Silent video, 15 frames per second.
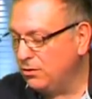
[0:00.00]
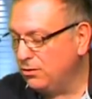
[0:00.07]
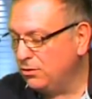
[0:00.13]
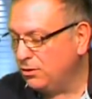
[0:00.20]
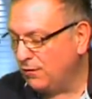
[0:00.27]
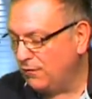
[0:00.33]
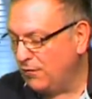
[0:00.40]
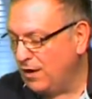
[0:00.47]

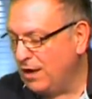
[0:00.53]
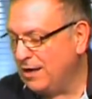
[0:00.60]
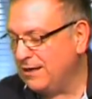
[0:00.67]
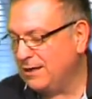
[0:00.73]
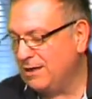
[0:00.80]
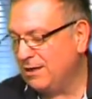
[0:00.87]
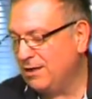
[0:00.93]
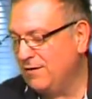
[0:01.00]
to
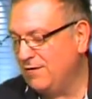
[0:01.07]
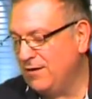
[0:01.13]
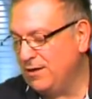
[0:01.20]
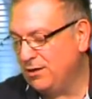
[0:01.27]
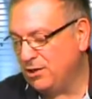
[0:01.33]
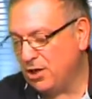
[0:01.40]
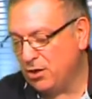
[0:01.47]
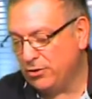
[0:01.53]
find a
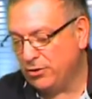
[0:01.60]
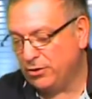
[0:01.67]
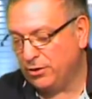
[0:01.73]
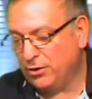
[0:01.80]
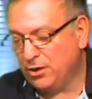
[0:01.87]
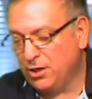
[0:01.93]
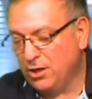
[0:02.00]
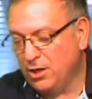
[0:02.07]
living
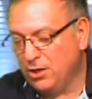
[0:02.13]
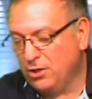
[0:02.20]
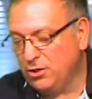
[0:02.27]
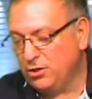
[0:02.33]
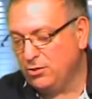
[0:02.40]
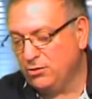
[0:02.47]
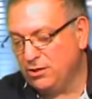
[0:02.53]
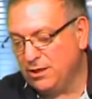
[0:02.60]
donor
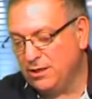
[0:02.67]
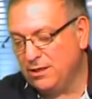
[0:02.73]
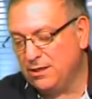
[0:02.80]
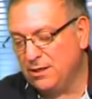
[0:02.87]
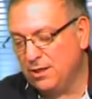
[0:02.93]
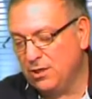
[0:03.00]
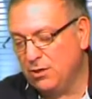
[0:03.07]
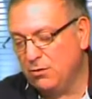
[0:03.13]
using
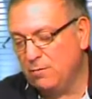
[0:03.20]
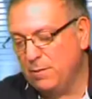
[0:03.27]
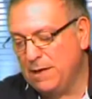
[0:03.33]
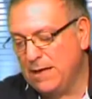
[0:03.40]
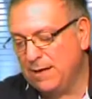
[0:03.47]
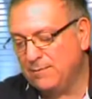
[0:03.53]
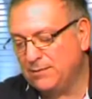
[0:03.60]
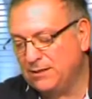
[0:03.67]

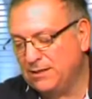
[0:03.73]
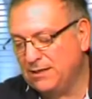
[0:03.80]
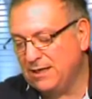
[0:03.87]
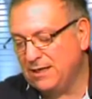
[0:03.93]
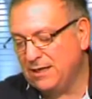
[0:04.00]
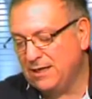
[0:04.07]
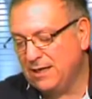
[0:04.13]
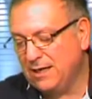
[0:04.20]

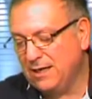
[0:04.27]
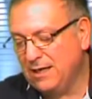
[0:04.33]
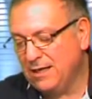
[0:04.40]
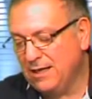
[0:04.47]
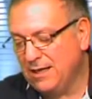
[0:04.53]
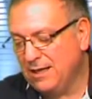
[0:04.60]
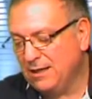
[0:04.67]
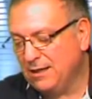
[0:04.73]
UPMC
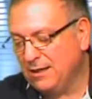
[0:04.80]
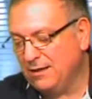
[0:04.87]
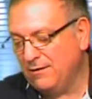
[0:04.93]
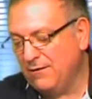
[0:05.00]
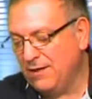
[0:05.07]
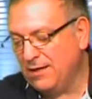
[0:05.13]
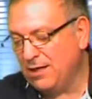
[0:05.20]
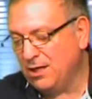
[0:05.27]

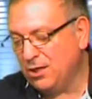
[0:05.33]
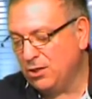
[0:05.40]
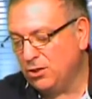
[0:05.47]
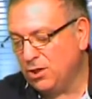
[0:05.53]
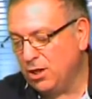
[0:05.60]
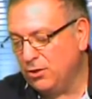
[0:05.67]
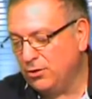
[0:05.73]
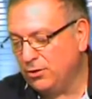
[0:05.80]
Living
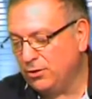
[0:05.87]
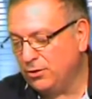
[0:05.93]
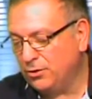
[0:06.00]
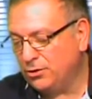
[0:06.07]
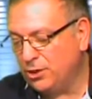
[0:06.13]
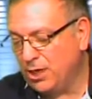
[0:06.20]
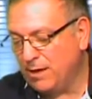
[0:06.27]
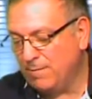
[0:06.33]
Donor
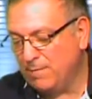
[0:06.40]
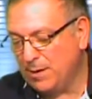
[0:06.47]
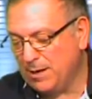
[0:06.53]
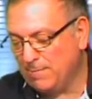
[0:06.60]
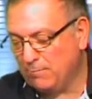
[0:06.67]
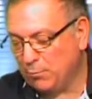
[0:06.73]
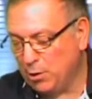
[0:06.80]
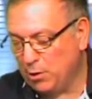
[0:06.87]

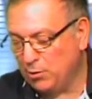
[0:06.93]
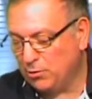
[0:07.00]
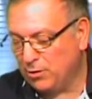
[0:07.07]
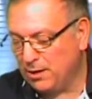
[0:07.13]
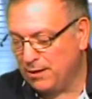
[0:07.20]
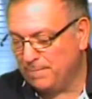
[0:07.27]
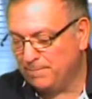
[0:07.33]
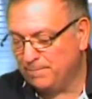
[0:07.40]
Champion
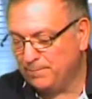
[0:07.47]
Program.